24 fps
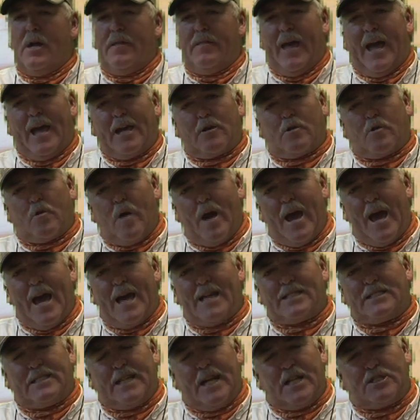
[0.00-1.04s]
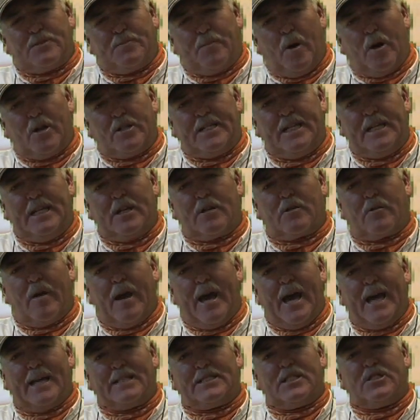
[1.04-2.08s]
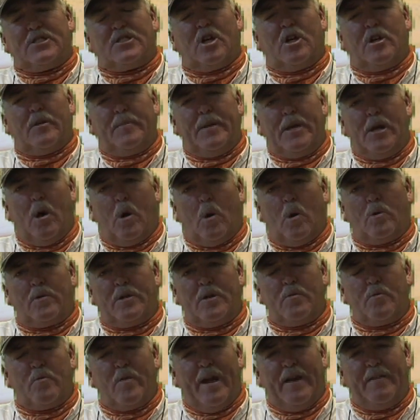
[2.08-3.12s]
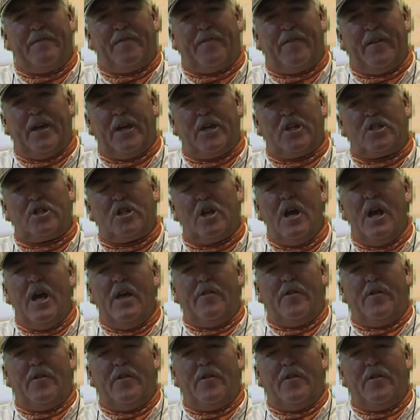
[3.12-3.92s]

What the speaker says: That grass, that Spartina grass, is going to be holding redfish.